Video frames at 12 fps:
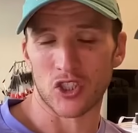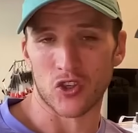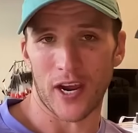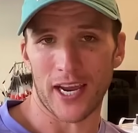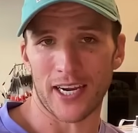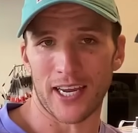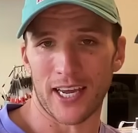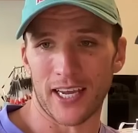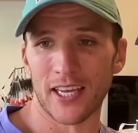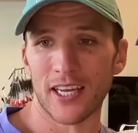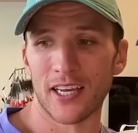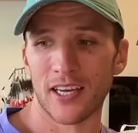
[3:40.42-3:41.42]

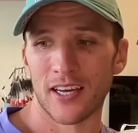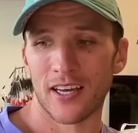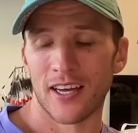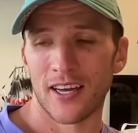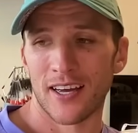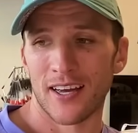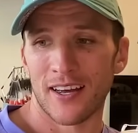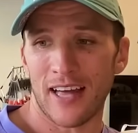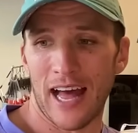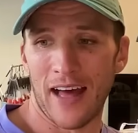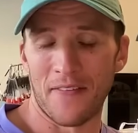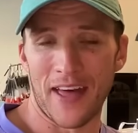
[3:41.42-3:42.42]
training
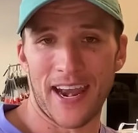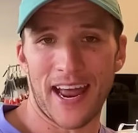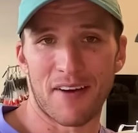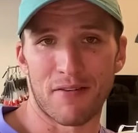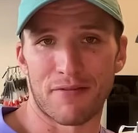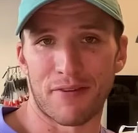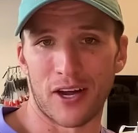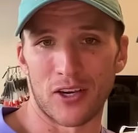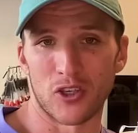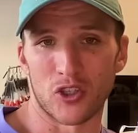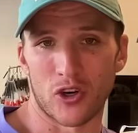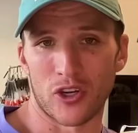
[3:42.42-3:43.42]
and then have
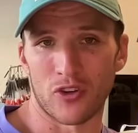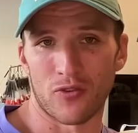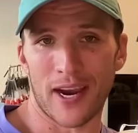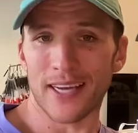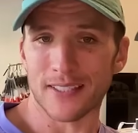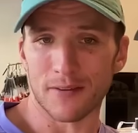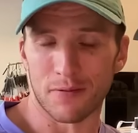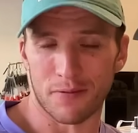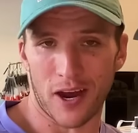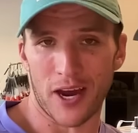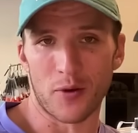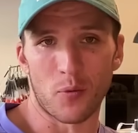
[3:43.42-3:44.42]
fun during the race and
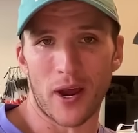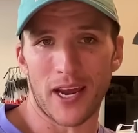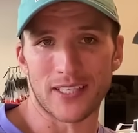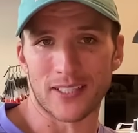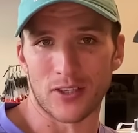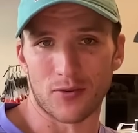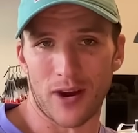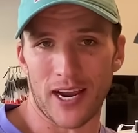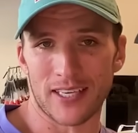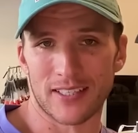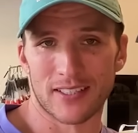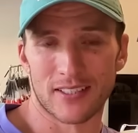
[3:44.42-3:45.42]
find ways in the
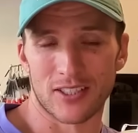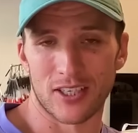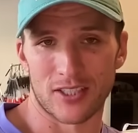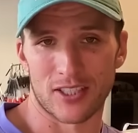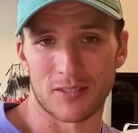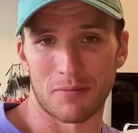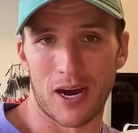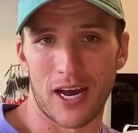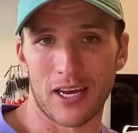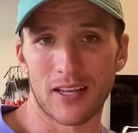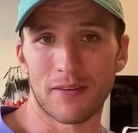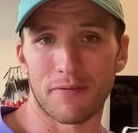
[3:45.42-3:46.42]
race to
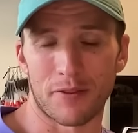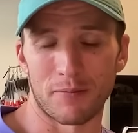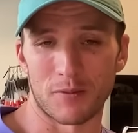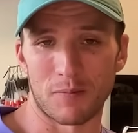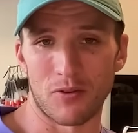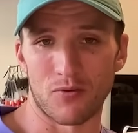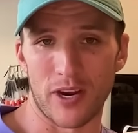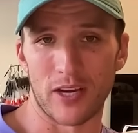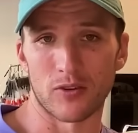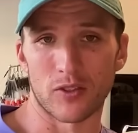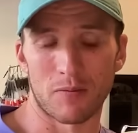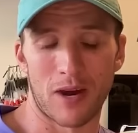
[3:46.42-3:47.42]
smile and for them to be
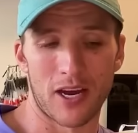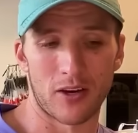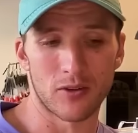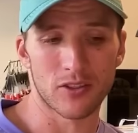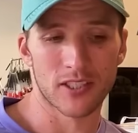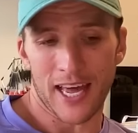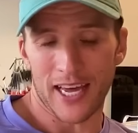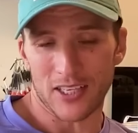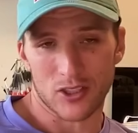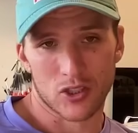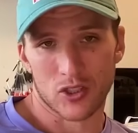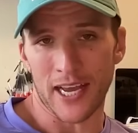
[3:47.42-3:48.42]
real smiles,
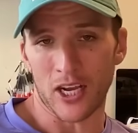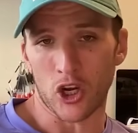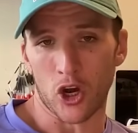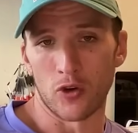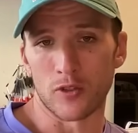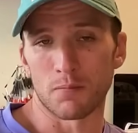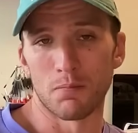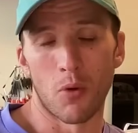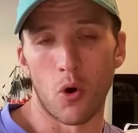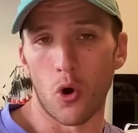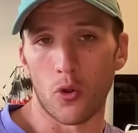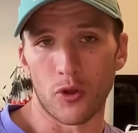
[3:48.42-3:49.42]
it goes
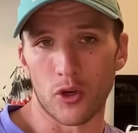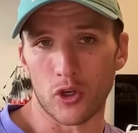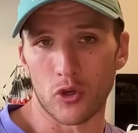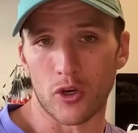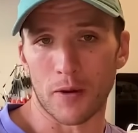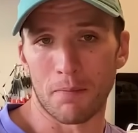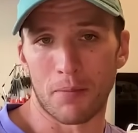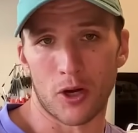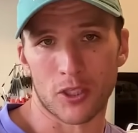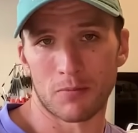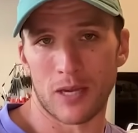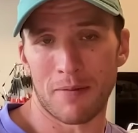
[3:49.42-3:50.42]
more than you can
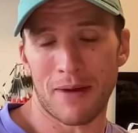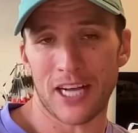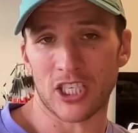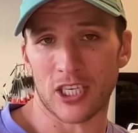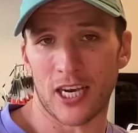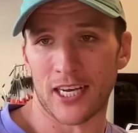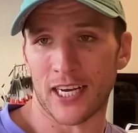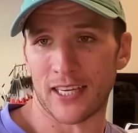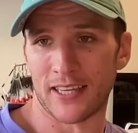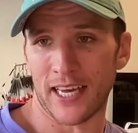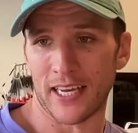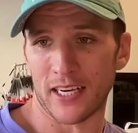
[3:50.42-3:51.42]
possibly imagine. Like,
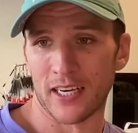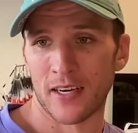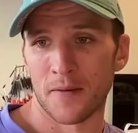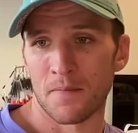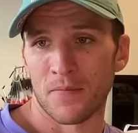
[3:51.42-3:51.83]
I think